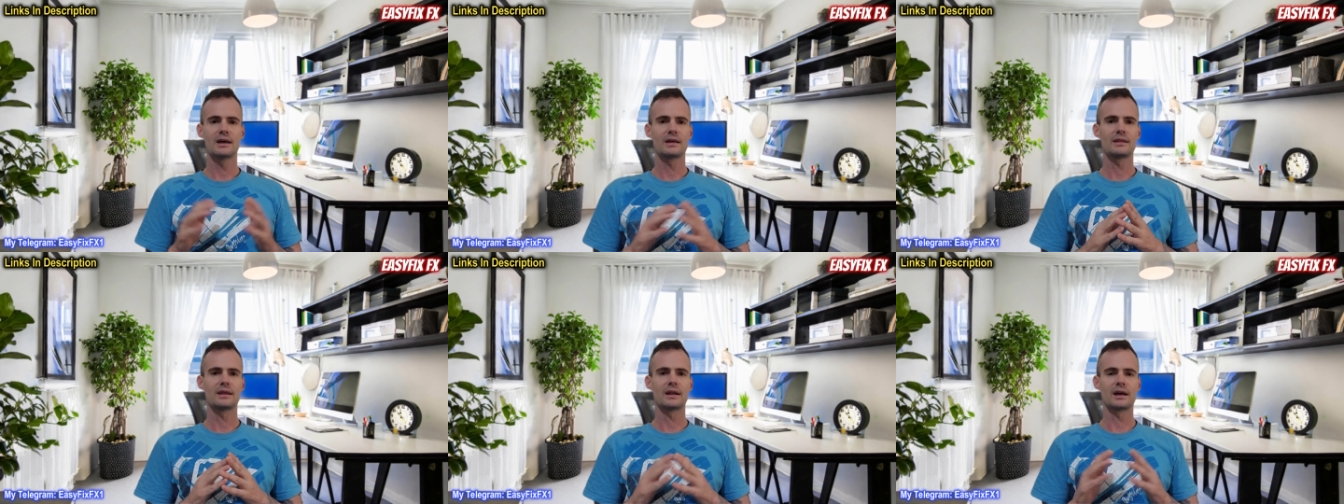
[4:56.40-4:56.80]

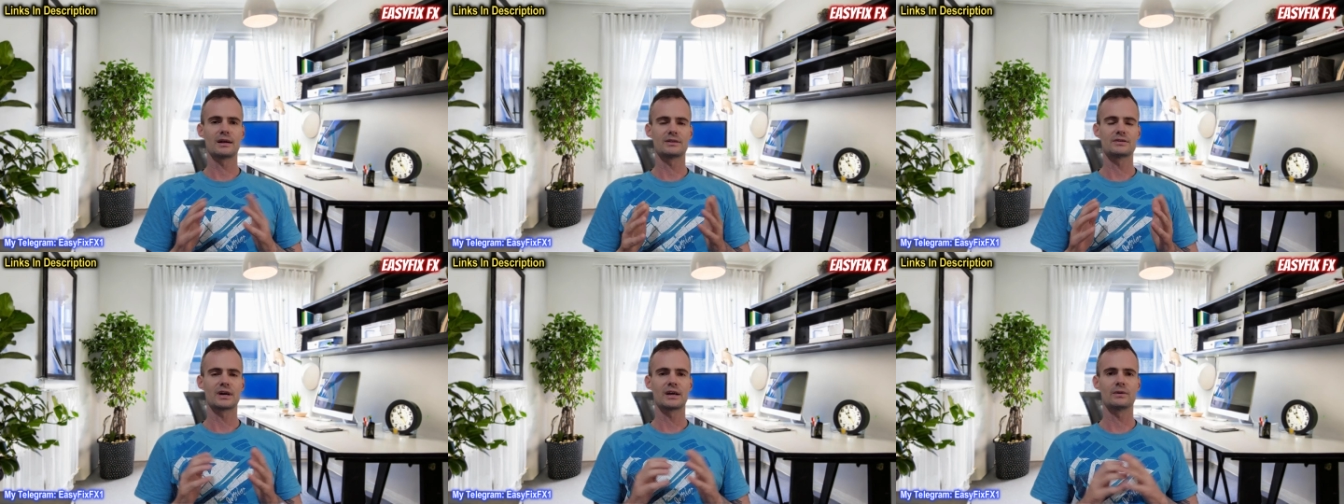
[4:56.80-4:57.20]
that I
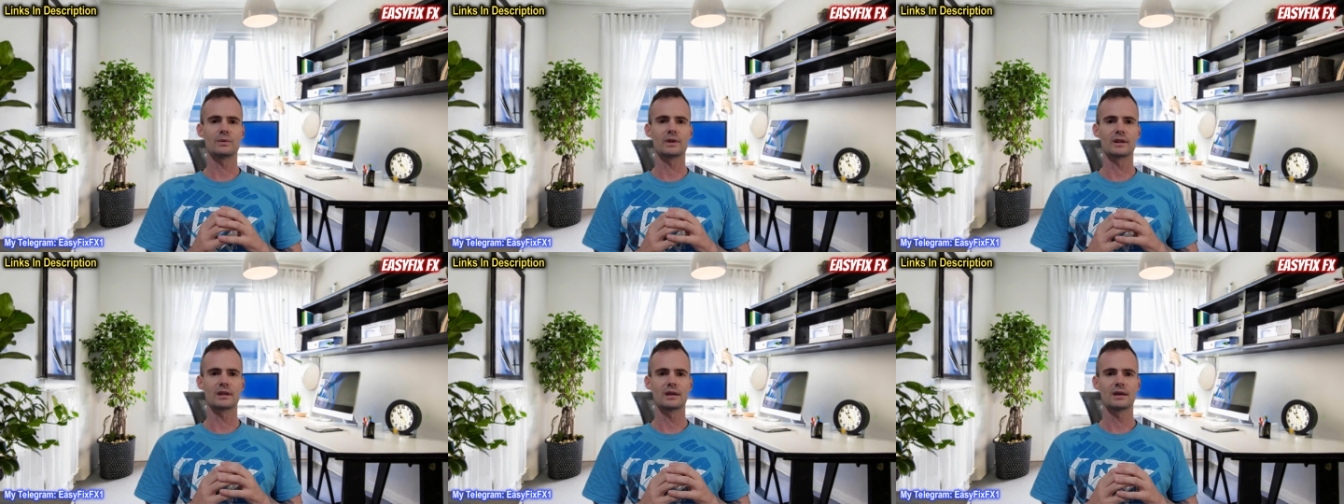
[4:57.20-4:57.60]
trade
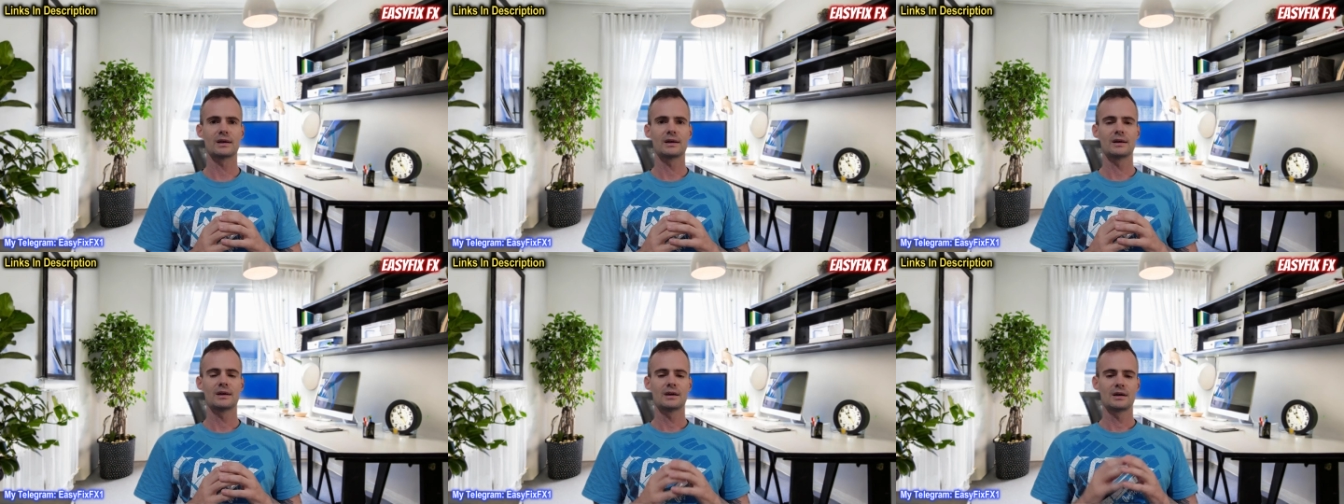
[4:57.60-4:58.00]
with.
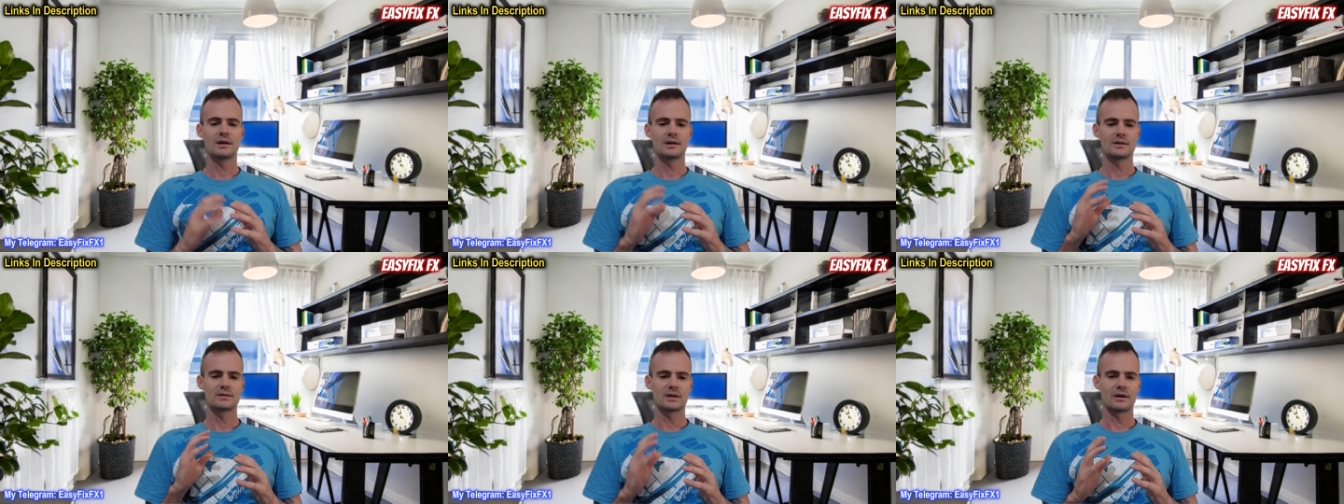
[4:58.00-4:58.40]

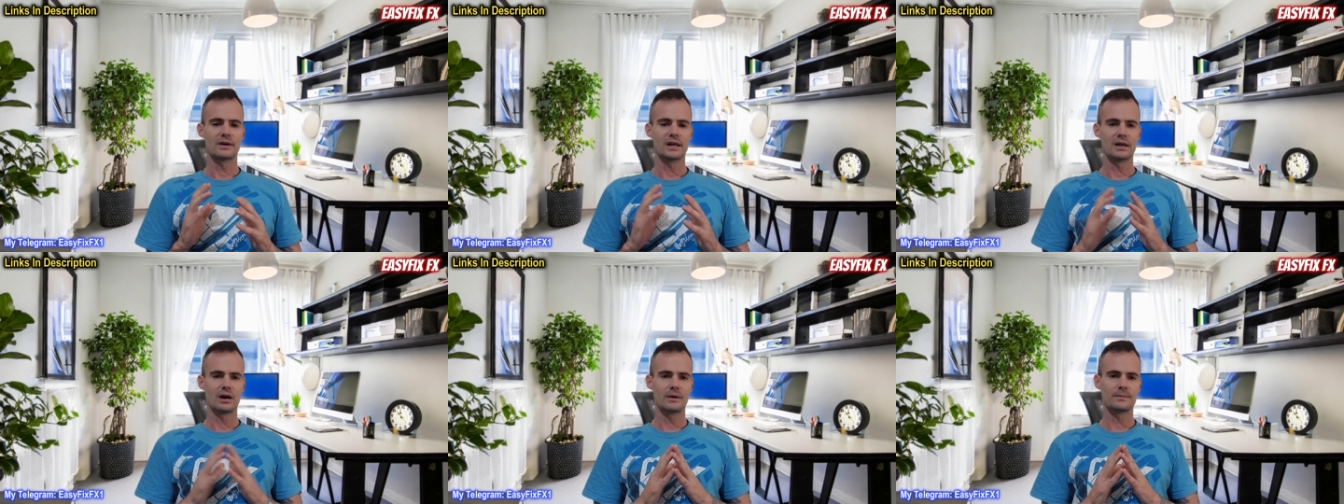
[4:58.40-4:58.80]
So I
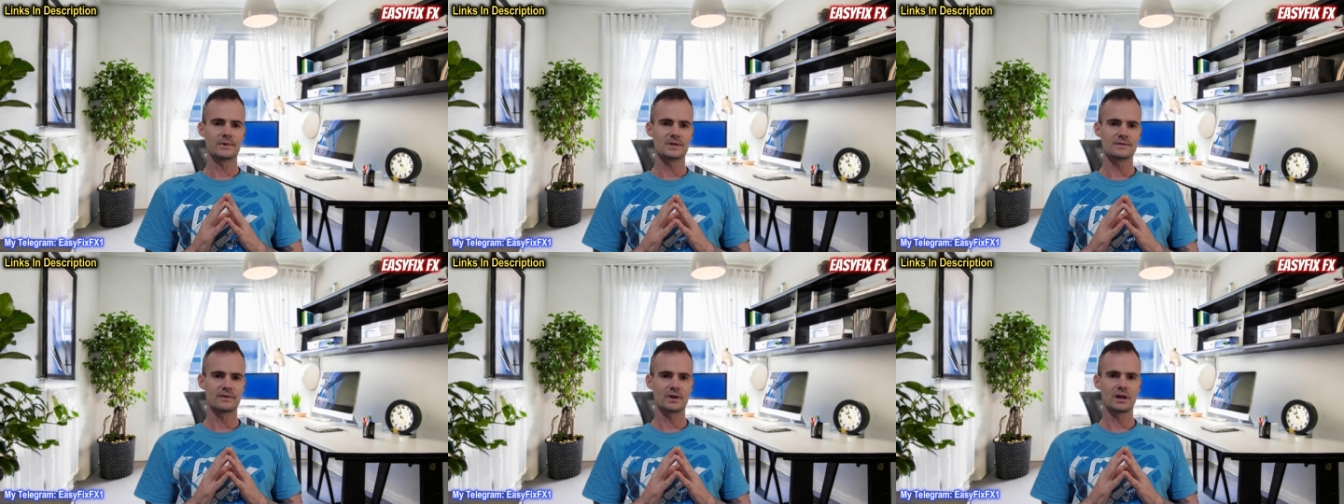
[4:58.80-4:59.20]
really hope
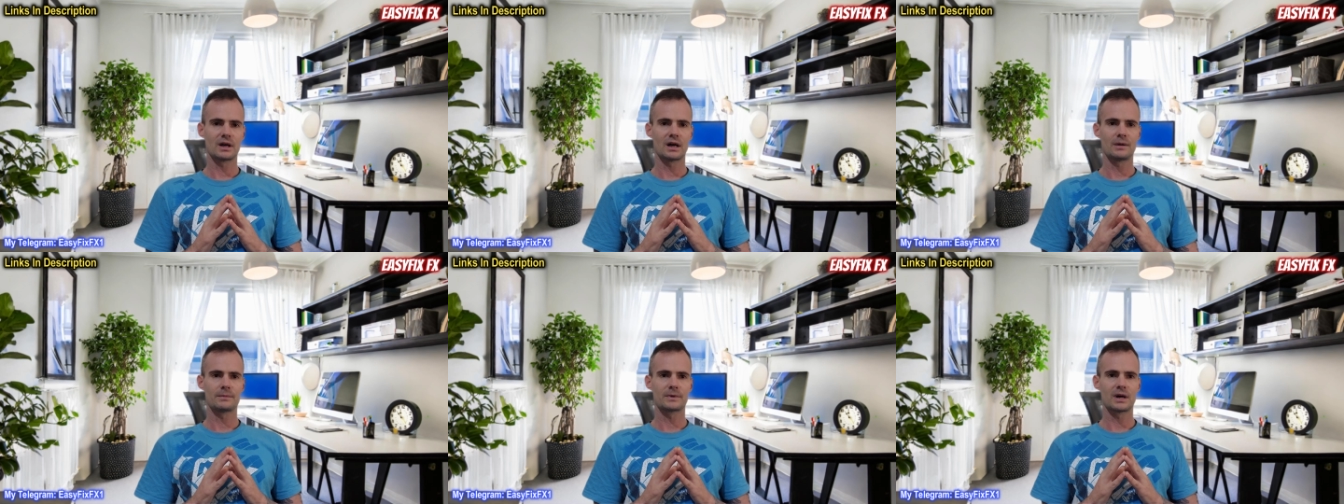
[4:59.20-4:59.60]
this video
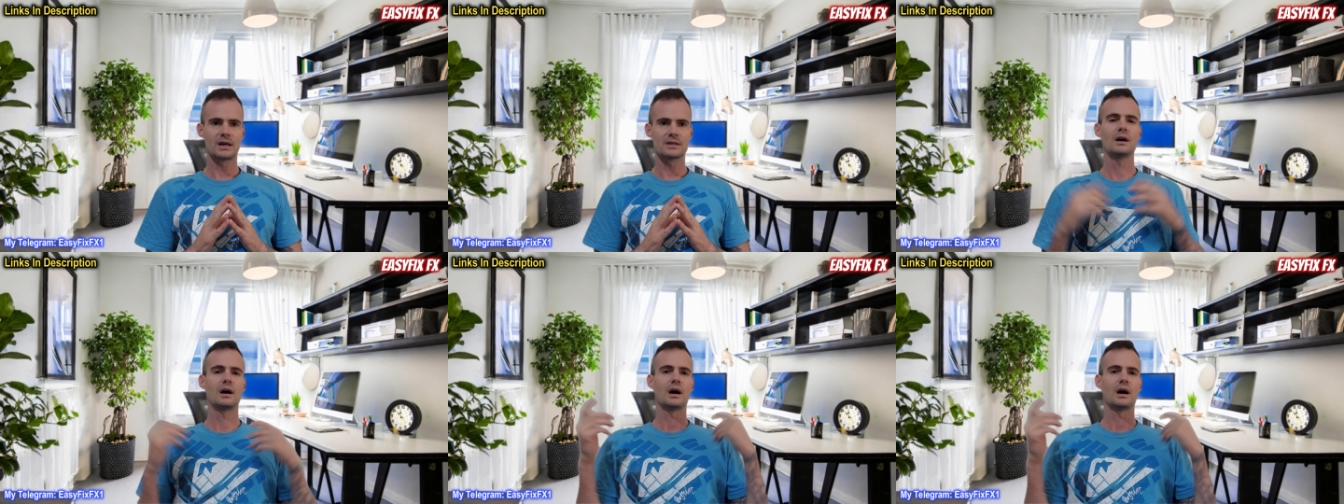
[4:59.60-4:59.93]
helped guys.